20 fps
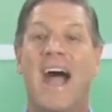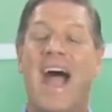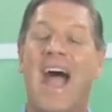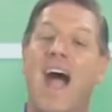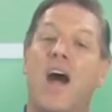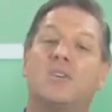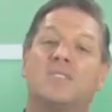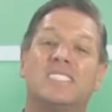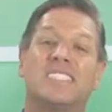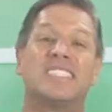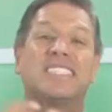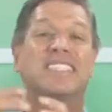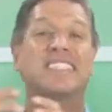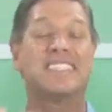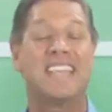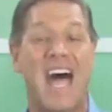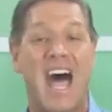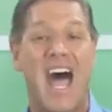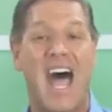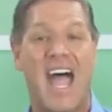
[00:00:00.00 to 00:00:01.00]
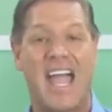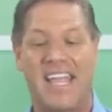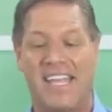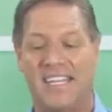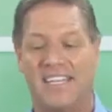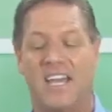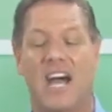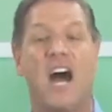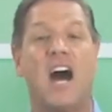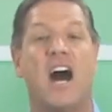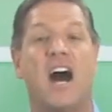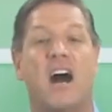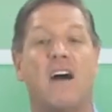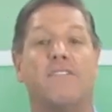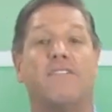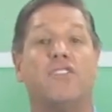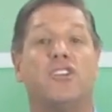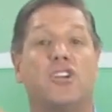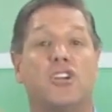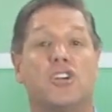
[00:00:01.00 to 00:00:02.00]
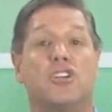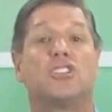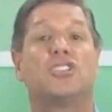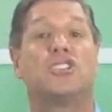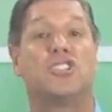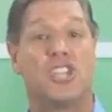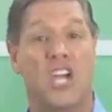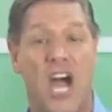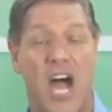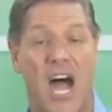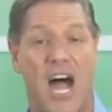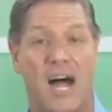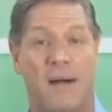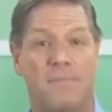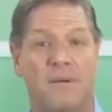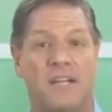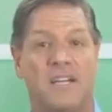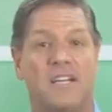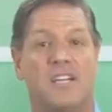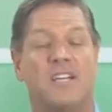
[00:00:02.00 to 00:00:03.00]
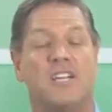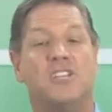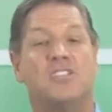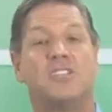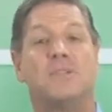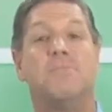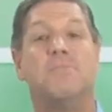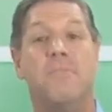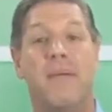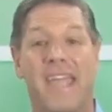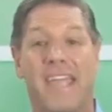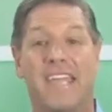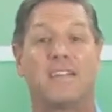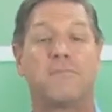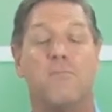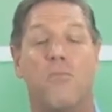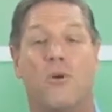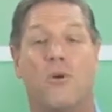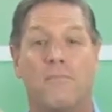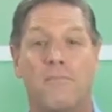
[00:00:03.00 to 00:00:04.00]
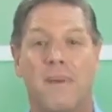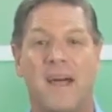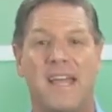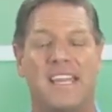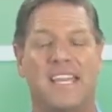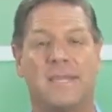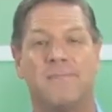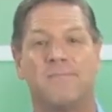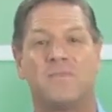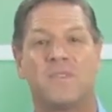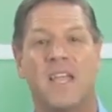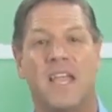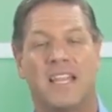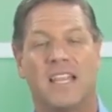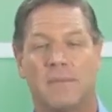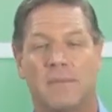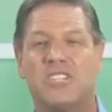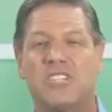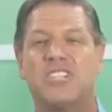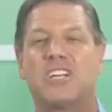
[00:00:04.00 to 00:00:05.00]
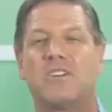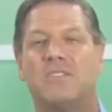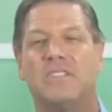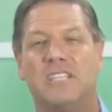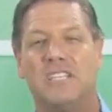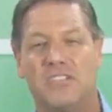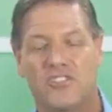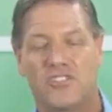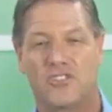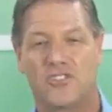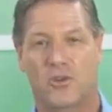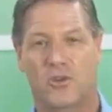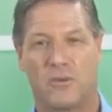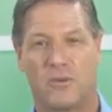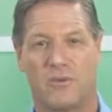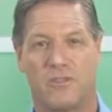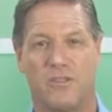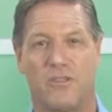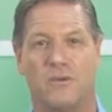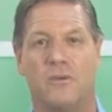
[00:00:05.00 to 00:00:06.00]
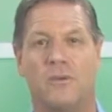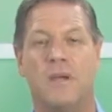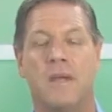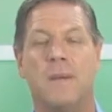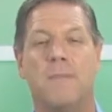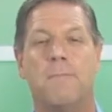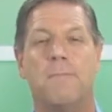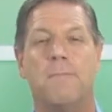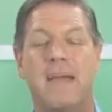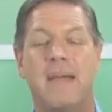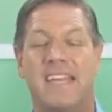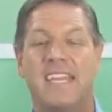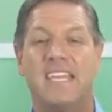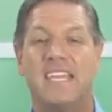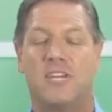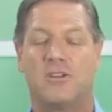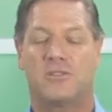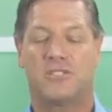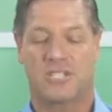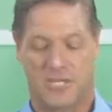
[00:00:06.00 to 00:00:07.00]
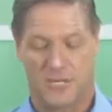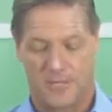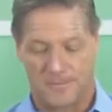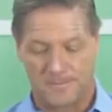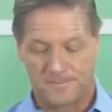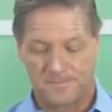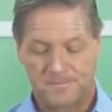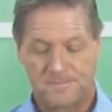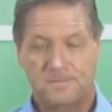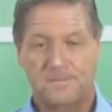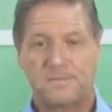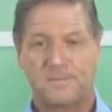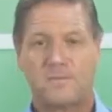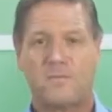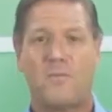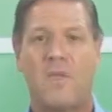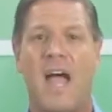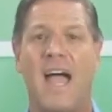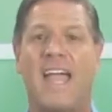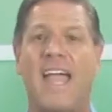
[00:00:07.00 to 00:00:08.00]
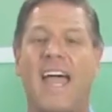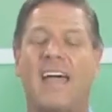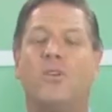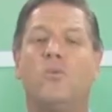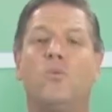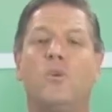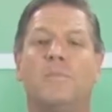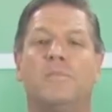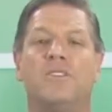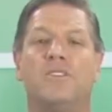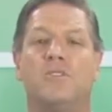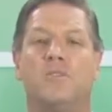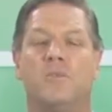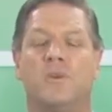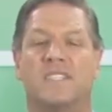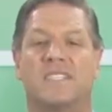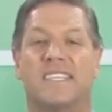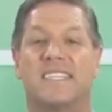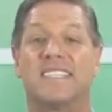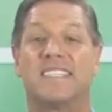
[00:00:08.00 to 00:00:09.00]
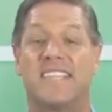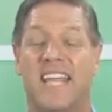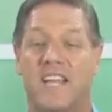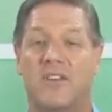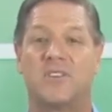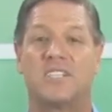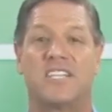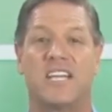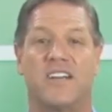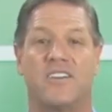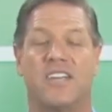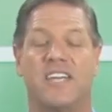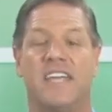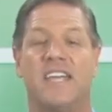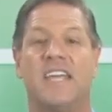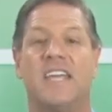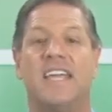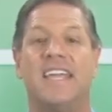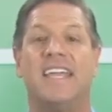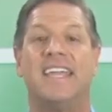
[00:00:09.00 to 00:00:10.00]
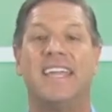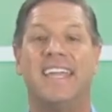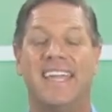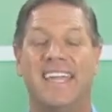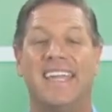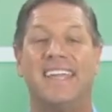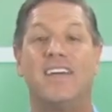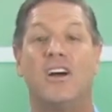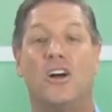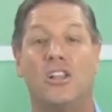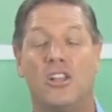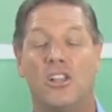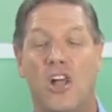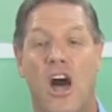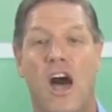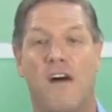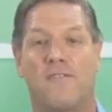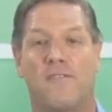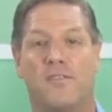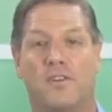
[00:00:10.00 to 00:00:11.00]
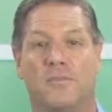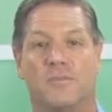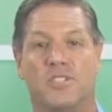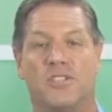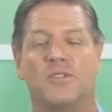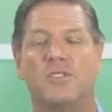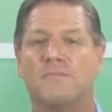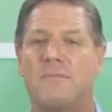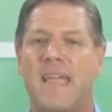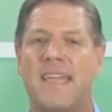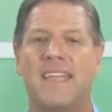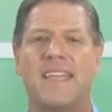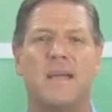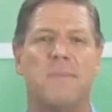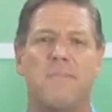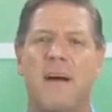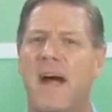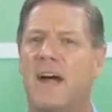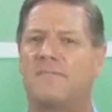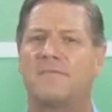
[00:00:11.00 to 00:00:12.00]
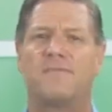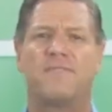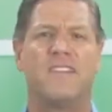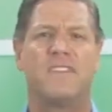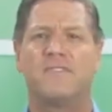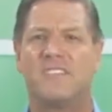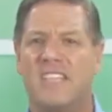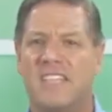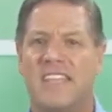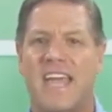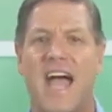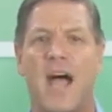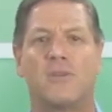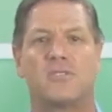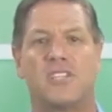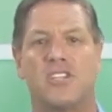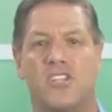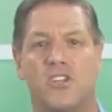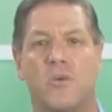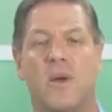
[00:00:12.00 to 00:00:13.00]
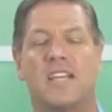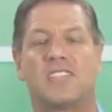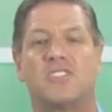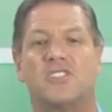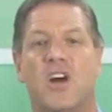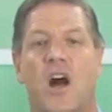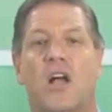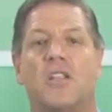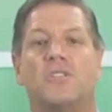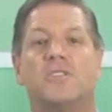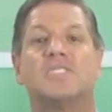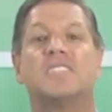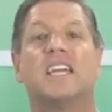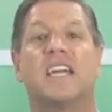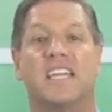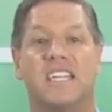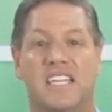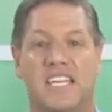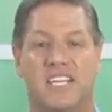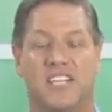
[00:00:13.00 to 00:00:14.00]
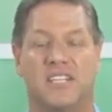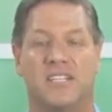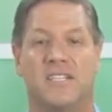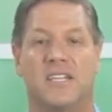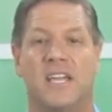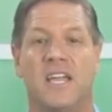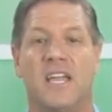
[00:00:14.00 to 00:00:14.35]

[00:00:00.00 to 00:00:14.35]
outside of your job to make more money? Let me share a little story with you. Many years ago, I had a woman who was a secretary in a law firm. She was making about $50,000 US a year.